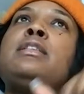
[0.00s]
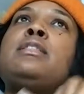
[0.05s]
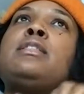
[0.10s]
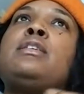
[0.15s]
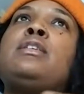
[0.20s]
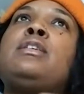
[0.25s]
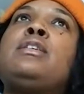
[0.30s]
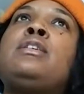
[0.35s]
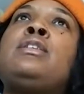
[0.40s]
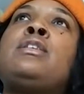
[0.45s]

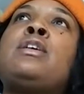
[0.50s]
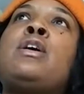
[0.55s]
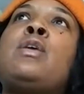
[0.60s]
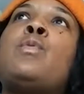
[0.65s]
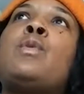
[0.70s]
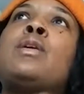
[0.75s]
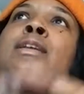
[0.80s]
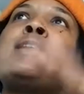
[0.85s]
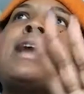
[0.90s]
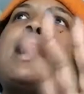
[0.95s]
We're
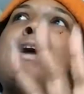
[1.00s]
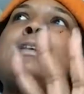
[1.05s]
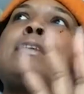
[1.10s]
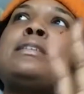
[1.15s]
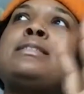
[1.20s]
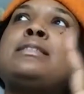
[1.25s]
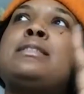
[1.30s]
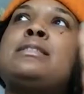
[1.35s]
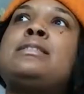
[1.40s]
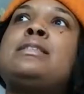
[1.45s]
not
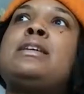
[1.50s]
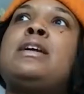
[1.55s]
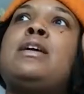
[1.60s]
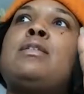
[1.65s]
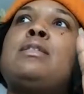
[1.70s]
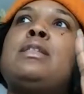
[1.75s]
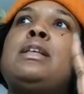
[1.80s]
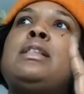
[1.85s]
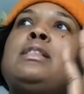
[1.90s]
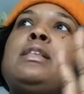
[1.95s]

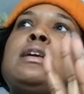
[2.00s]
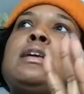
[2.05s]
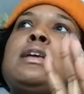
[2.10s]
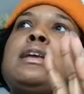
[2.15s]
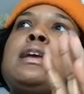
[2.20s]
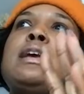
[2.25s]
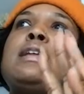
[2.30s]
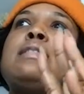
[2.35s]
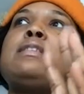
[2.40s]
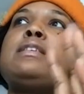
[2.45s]
necessarily looking
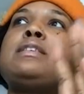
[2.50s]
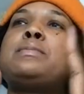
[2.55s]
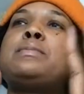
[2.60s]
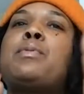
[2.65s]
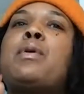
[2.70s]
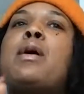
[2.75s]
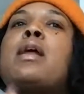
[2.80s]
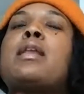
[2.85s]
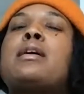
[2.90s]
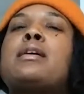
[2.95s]
at these
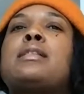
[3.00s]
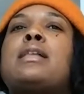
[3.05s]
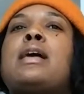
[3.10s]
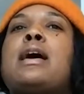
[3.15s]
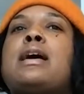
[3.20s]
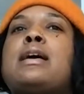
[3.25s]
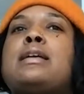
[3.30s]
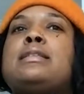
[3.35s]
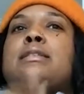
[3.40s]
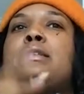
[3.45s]
product
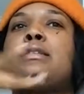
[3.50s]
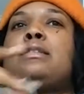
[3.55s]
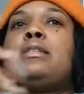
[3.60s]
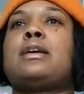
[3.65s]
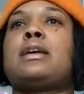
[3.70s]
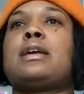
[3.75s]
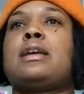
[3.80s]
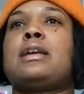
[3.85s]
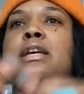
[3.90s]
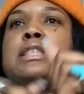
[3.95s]
lines and
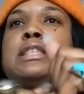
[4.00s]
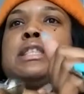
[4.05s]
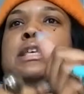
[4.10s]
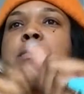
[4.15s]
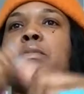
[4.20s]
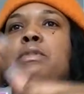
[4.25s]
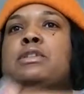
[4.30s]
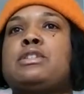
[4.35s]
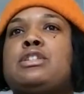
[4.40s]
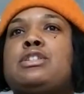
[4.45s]
looking at them
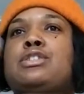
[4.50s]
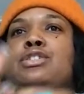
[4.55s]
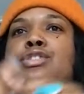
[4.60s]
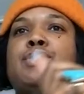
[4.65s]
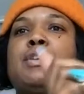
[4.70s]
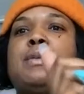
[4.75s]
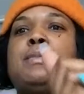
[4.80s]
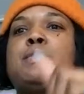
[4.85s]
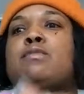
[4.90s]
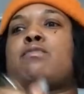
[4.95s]
as just
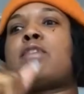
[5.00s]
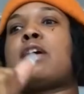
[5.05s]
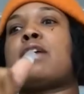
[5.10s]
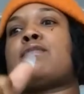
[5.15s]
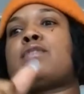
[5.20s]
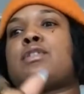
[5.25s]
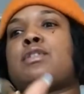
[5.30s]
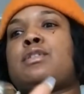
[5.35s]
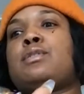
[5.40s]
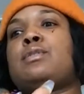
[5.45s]
streams of
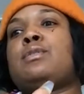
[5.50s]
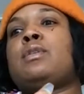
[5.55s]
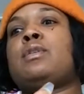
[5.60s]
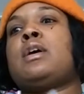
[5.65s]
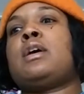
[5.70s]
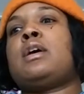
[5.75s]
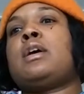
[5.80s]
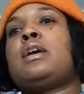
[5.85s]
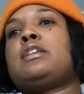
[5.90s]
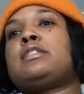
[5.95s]
revenue.
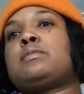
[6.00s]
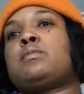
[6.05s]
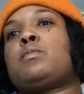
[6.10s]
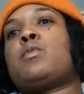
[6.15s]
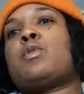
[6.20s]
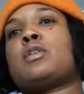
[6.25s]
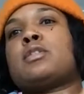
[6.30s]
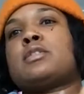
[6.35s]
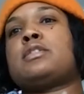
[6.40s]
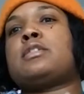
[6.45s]
It's
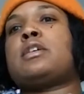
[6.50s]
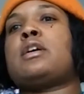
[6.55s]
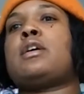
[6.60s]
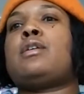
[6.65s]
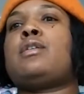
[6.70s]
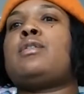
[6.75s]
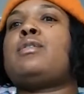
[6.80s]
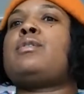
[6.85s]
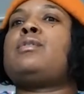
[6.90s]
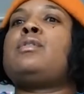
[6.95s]
more
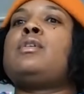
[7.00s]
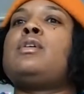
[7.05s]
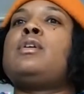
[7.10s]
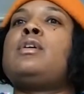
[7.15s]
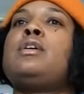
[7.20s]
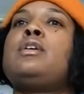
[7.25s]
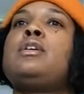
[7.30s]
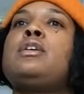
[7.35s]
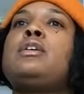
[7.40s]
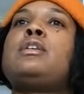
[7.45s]
so,
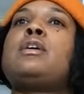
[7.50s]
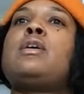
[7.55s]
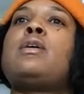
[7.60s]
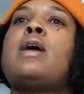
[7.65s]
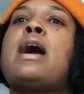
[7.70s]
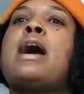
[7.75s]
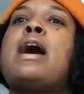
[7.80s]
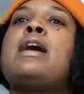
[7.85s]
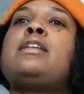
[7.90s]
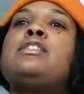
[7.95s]

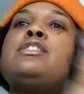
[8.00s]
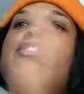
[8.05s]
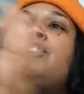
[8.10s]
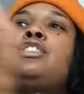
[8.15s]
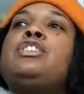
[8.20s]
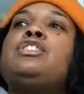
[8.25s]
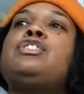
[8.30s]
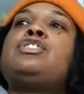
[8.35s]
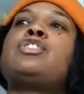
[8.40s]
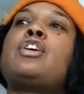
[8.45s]
how does
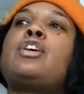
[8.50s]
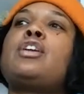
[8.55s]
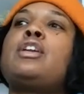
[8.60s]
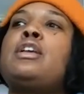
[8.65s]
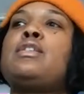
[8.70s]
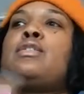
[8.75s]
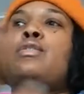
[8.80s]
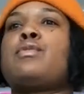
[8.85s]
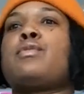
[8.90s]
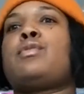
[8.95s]
she journey
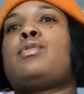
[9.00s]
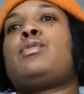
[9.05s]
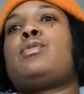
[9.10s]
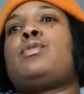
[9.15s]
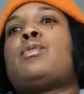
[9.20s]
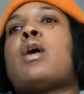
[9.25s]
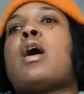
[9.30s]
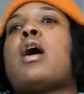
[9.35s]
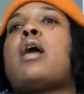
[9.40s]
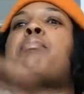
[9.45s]
through
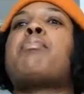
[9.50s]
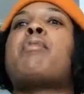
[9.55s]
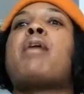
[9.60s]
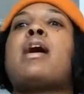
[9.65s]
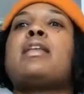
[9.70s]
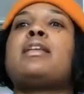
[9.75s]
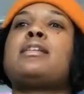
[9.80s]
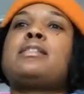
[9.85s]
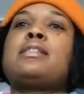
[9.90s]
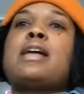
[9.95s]
our
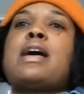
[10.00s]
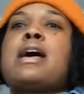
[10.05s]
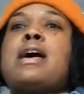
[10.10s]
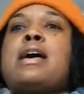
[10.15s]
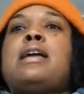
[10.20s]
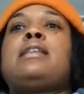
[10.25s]
product line,